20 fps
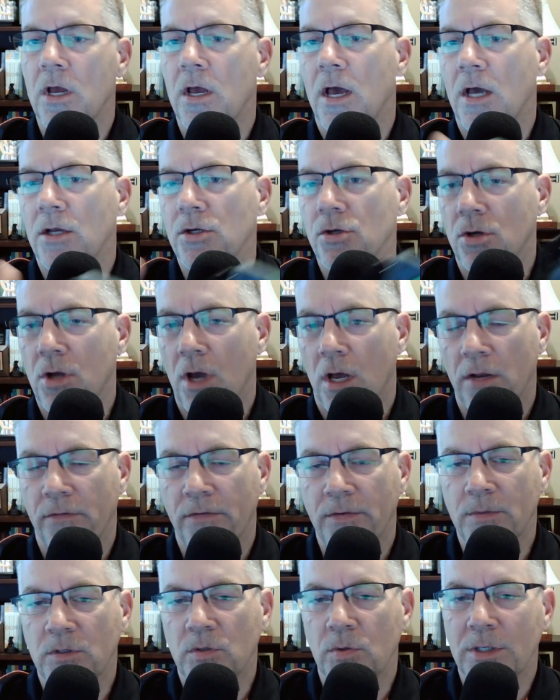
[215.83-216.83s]
as you're kind of
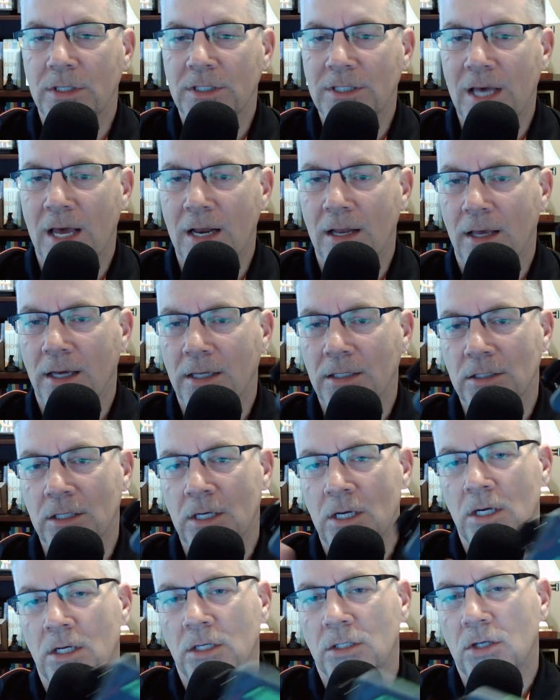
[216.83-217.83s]
in between satellites.
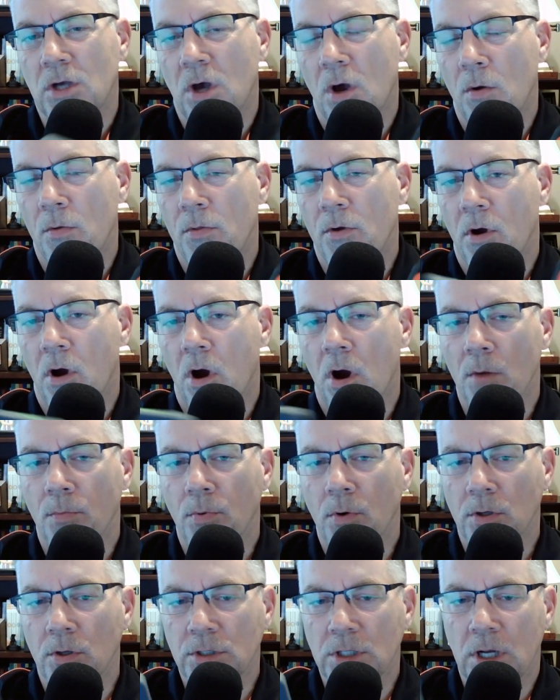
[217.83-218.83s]
So there are
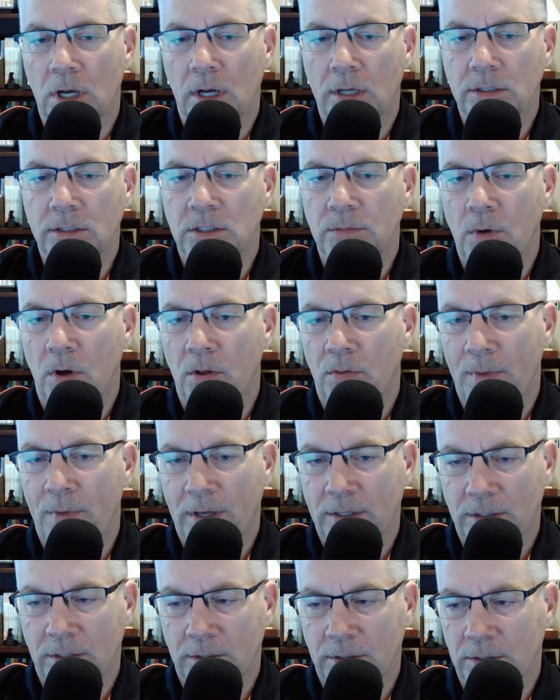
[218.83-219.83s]
pros and cons to both
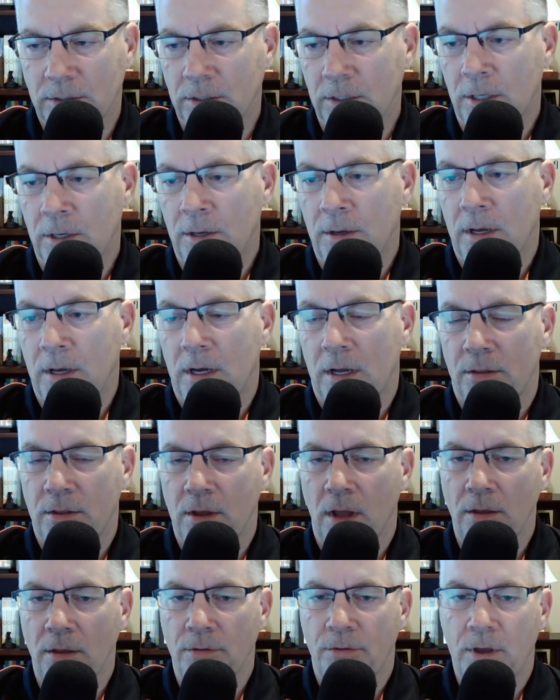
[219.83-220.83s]
methods.
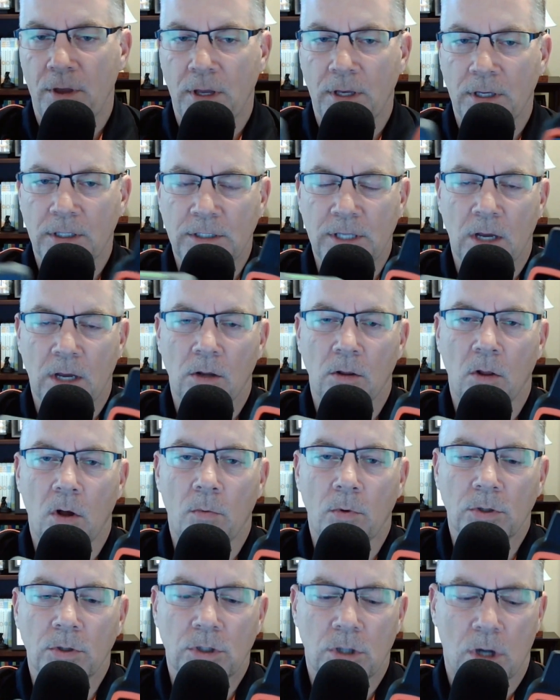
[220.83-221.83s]
The other thing is that
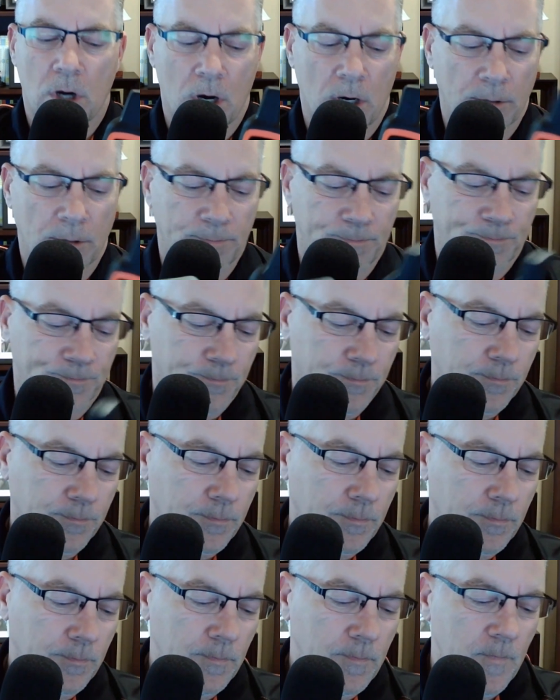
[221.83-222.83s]
Globalstar,
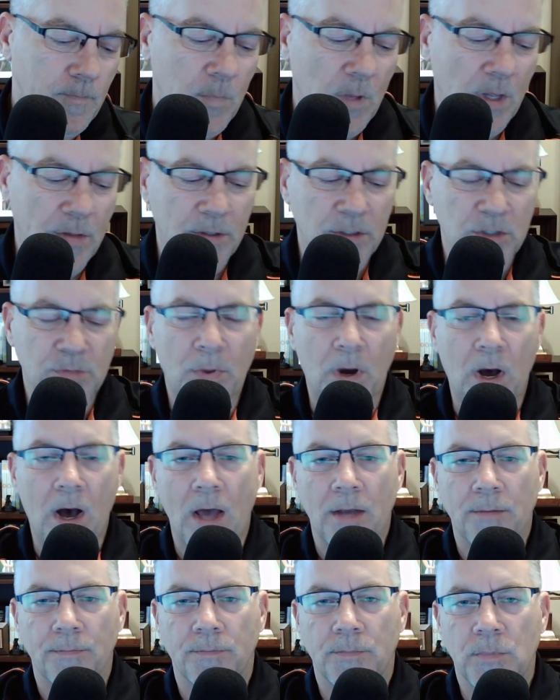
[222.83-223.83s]
the
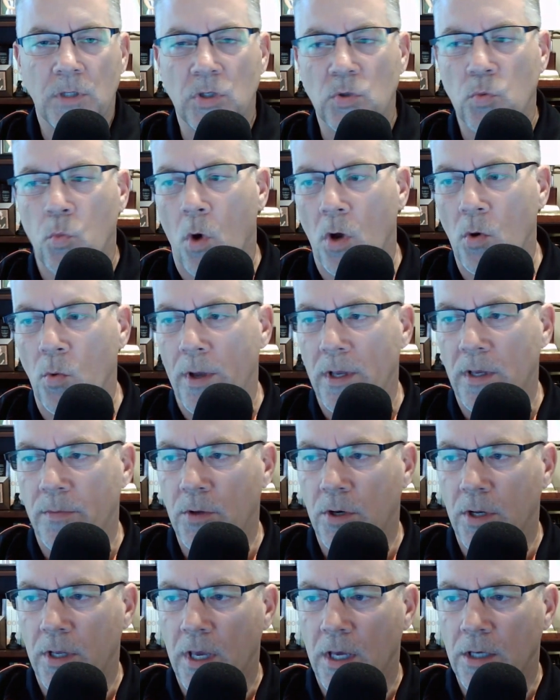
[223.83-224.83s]
Spot, is one-way
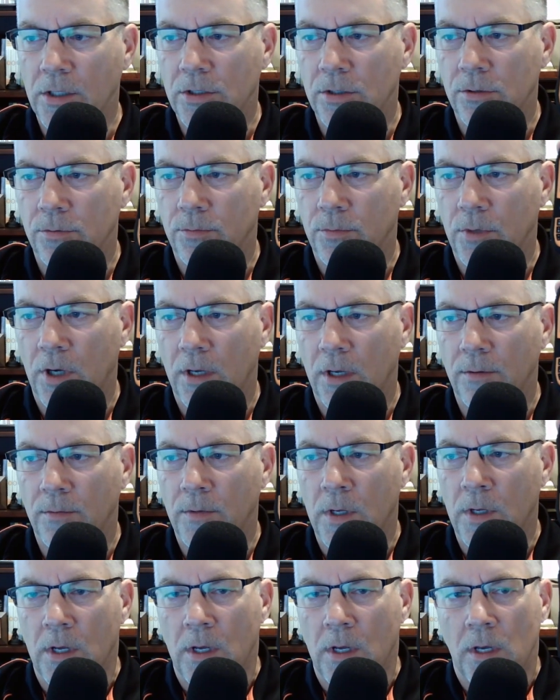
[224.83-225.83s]
communication, right?
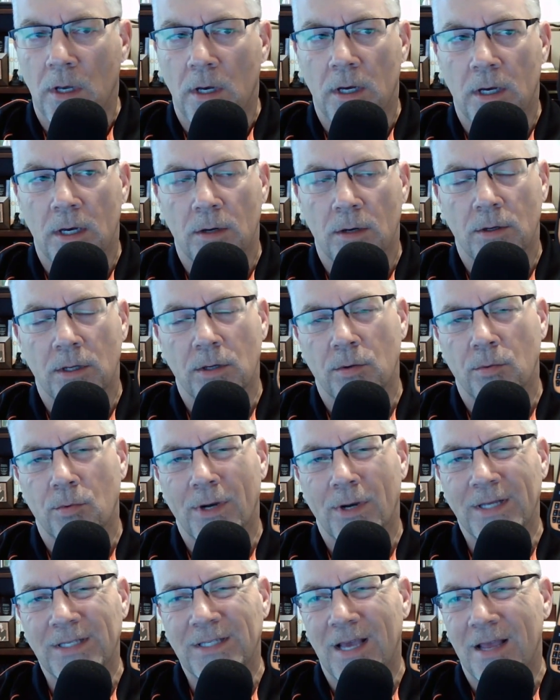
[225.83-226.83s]
And
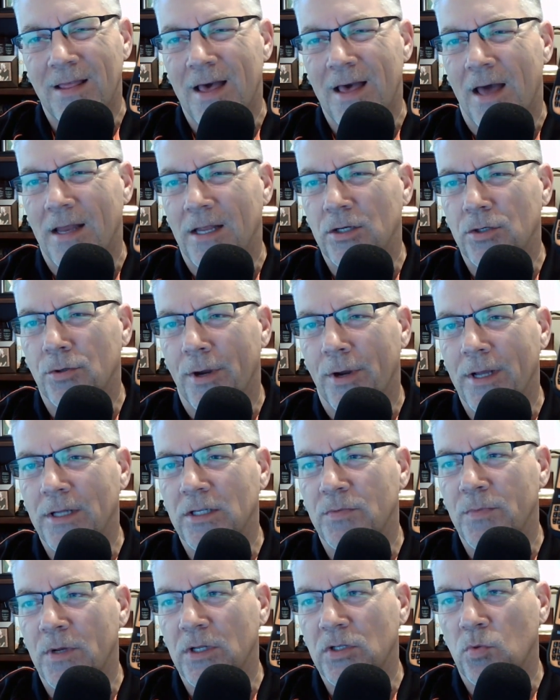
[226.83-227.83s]
when I say that, it
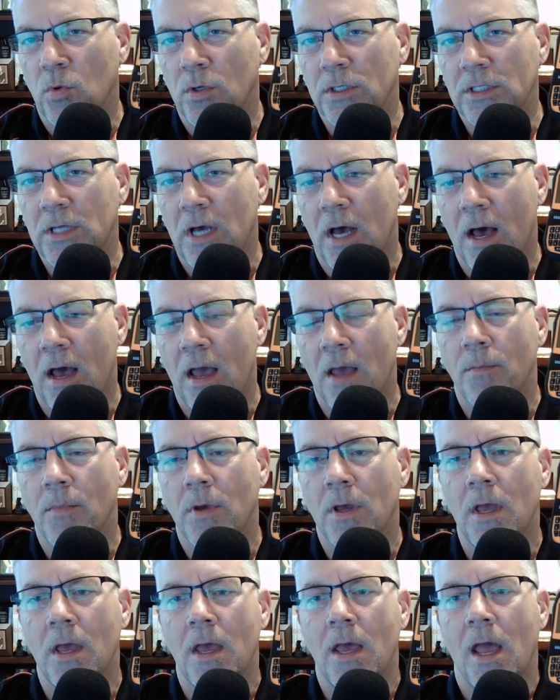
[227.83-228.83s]
transmits one
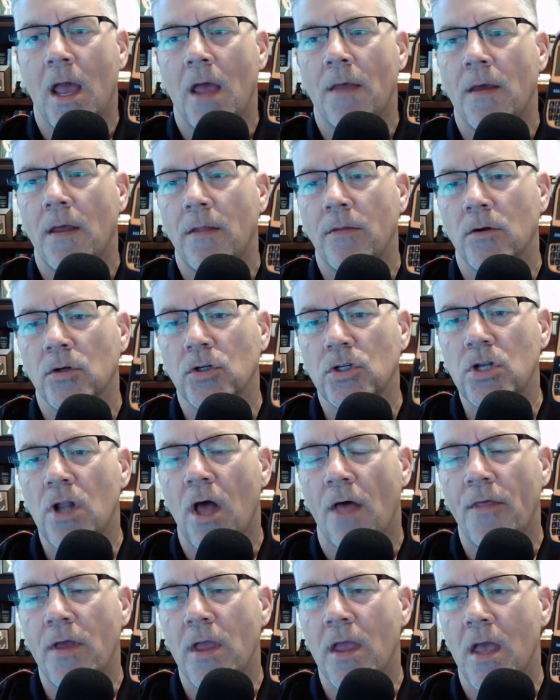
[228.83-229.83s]
time, and then there's
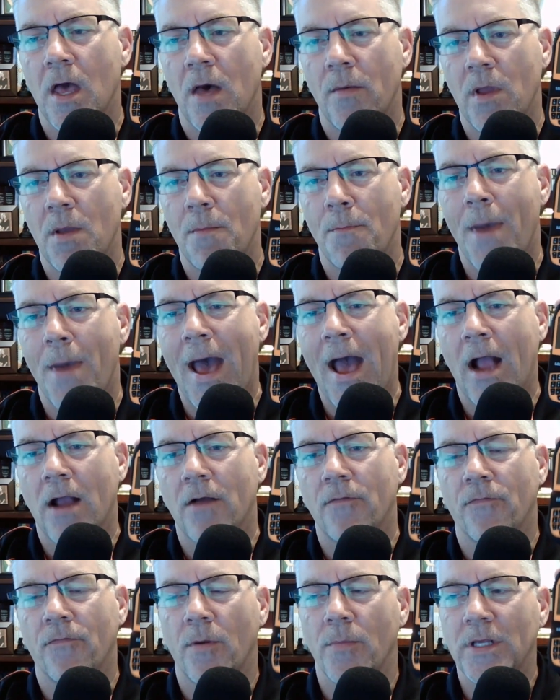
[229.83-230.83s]
nothing coming
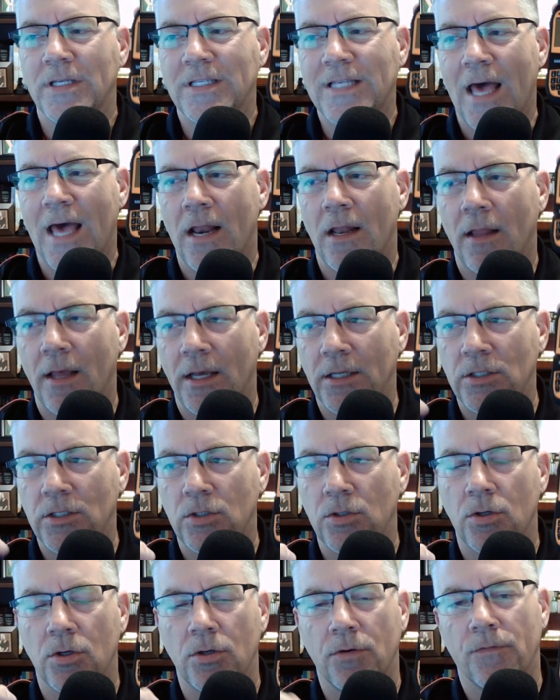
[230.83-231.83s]
back from the satellites
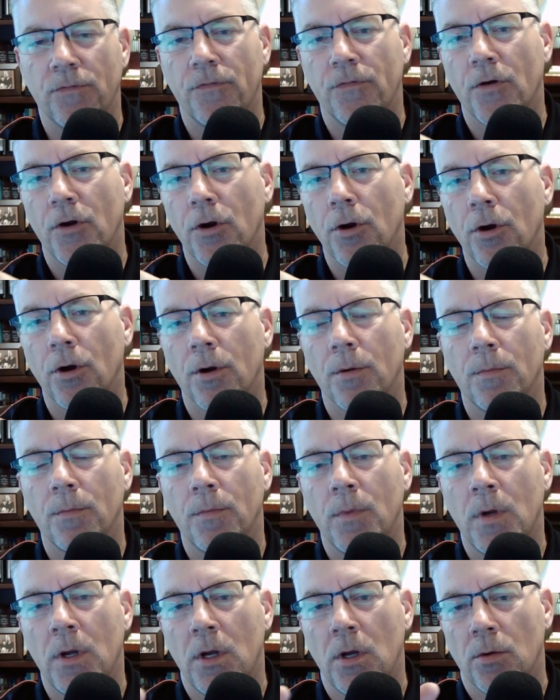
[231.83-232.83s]
to
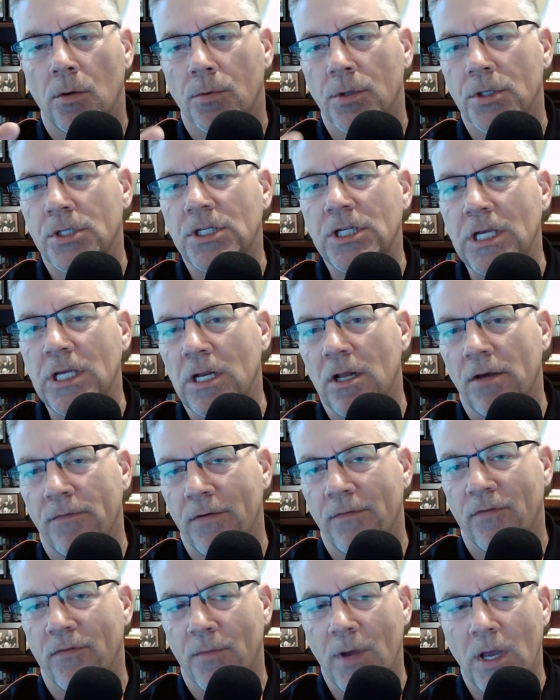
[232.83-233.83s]
confirm receipt of
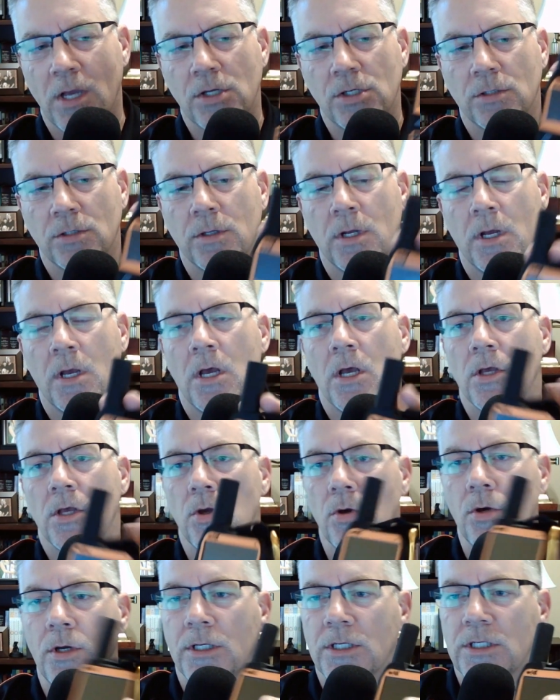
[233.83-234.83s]
information.
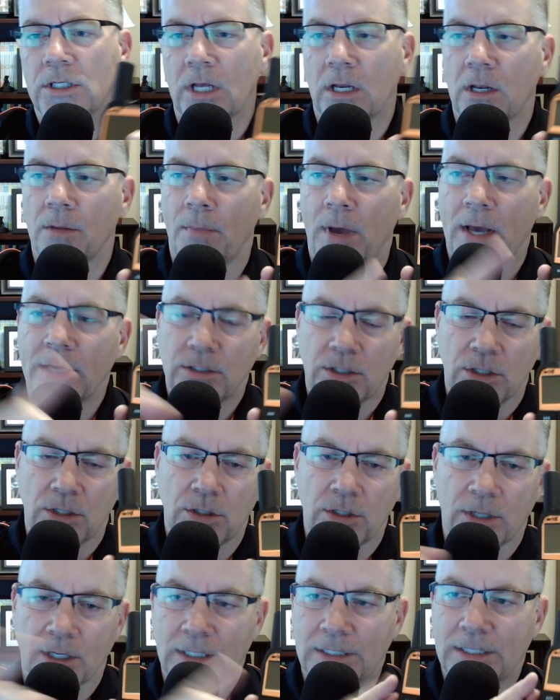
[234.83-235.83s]
You can send a
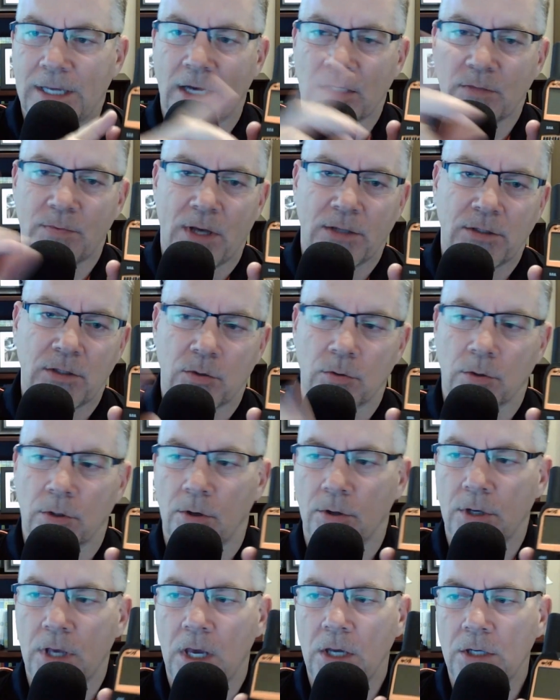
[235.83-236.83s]
message, like a text message or
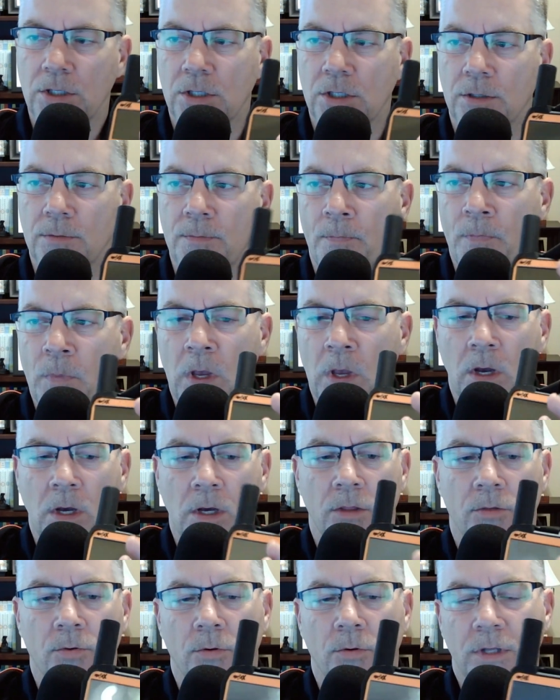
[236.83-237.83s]
location,
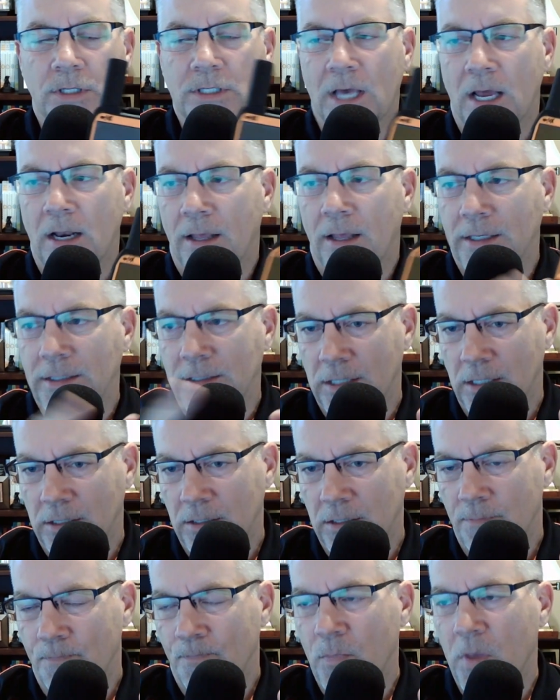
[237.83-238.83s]
through the satellite
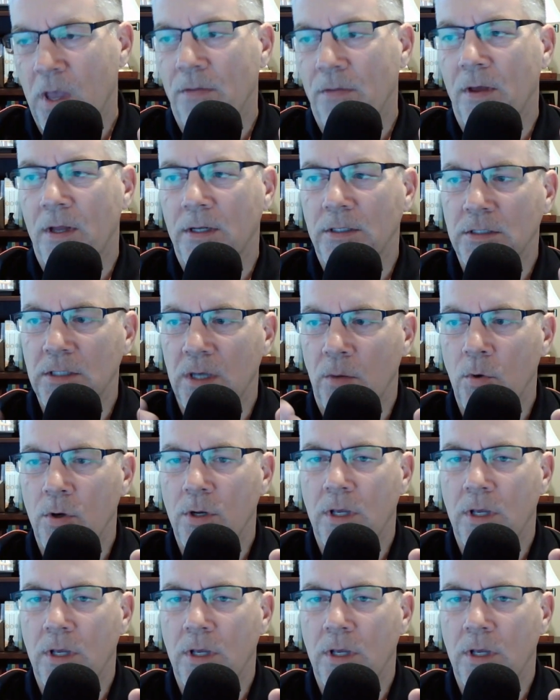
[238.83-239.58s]
system, and then someone